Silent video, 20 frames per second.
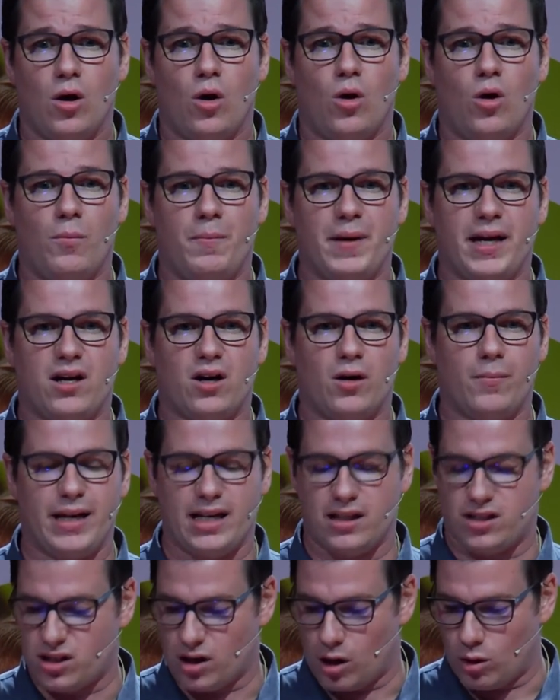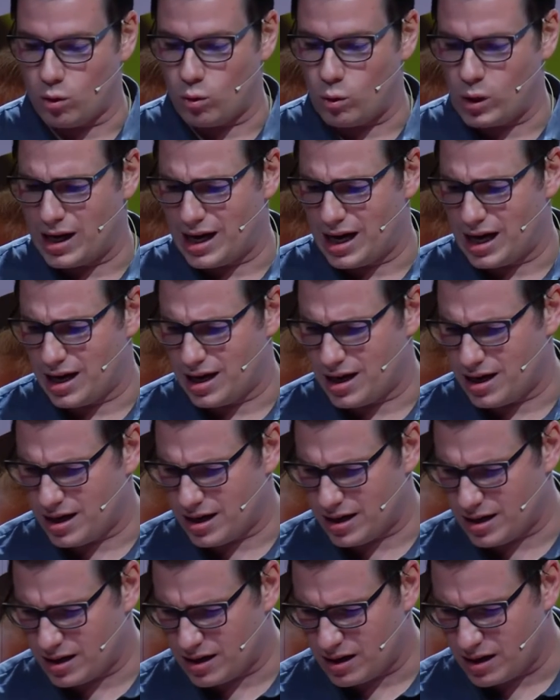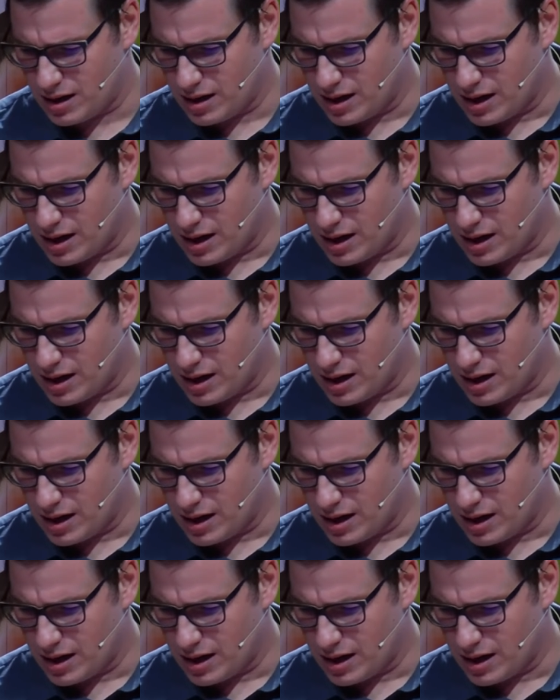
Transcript: or becoming so, uh,